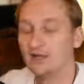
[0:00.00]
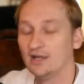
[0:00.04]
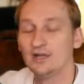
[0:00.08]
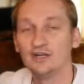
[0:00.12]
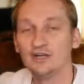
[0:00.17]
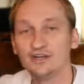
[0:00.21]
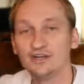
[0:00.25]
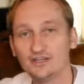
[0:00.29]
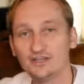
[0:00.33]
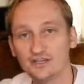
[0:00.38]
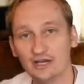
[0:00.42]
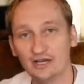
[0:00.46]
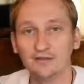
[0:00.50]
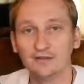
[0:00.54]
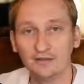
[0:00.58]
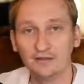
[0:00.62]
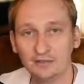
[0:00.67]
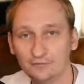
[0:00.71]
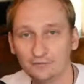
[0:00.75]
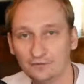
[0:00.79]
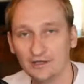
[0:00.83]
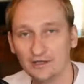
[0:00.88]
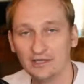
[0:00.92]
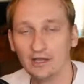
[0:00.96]
share this
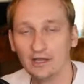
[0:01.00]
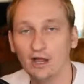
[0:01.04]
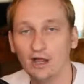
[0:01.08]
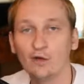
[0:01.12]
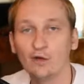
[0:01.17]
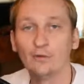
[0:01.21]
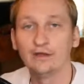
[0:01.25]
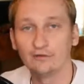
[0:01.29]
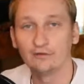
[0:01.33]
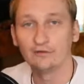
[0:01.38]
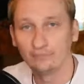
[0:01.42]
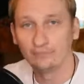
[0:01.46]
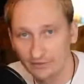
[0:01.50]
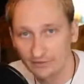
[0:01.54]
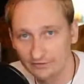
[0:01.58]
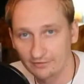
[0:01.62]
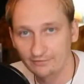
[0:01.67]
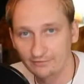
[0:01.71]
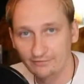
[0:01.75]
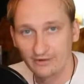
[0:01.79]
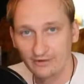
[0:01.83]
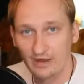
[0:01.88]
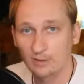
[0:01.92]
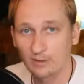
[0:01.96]
video with your friends and
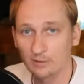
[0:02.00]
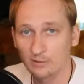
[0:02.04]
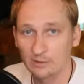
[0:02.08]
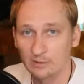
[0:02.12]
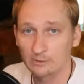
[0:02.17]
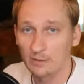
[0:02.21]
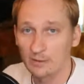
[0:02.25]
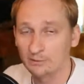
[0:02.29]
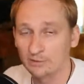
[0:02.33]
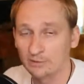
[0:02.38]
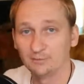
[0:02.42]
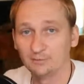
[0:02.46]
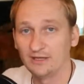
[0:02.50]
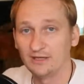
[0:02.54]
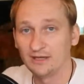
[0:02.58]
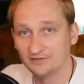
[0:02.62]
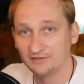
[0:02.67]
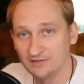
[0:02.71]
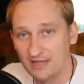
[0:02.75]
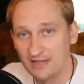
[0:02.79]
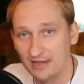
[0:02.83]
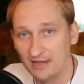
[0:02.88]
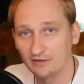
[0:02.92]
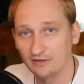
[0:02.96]
family members, because
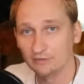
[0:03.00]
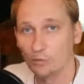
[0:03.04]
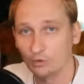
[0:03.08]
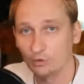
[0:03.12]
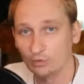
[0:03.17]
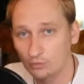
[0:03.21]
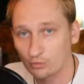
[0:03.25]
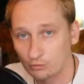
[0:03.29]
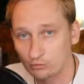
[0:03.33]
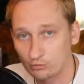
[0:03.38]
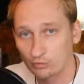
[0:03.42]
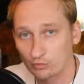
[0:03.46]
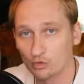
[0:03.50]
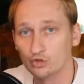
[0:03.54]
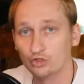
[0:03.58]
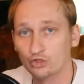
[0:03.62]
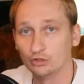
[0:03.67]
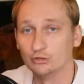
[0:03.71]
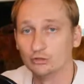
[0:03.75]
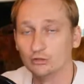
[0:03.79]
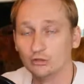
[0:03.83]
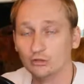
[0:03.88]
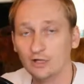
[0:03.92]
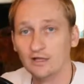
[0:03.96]
that is more
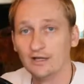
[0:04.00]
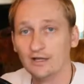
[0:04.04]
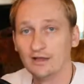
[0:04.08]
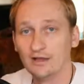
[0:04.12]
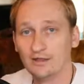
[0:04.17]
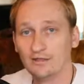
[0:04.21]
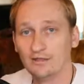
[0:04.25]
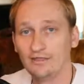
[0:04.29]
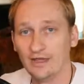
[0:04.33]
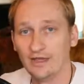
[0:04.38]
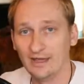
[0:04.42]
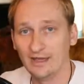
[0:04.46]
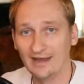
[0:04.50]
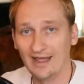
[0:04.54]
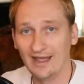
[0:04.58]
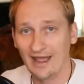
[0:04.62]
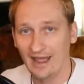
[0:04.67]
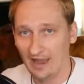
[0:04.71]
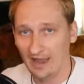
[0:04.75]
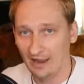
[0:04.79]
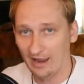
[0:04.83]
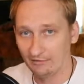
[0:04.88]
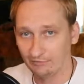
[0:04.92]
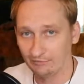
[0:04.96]
crucial than
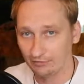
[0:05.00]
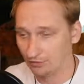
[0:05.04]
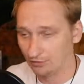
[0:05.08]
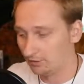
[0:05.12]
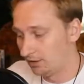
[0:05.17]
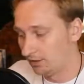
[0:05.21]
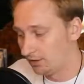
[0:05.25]
ever.